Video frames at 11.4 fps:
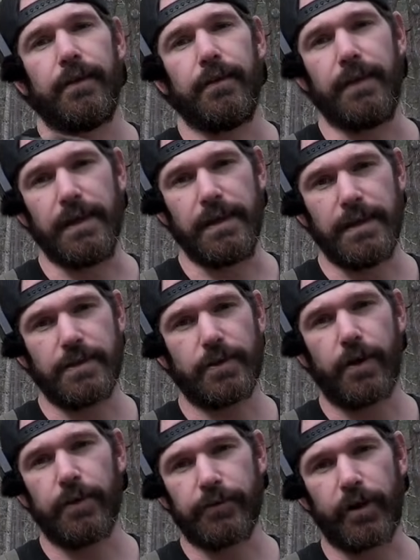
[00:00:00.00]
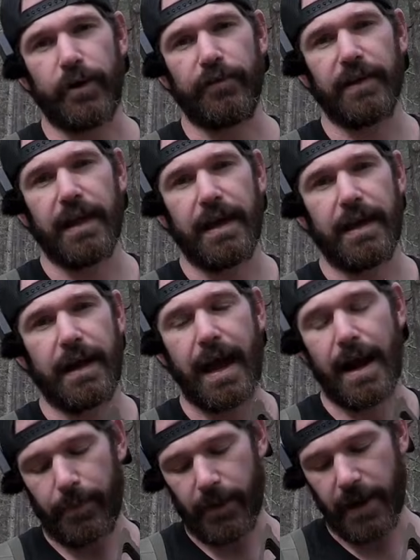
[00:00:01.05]
These are the Trophy Line
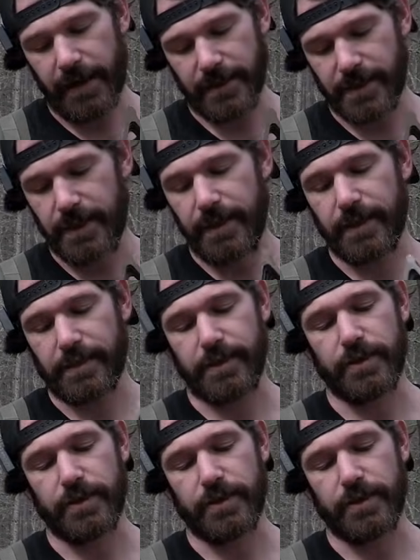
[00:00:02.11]
Hyperlight sticks.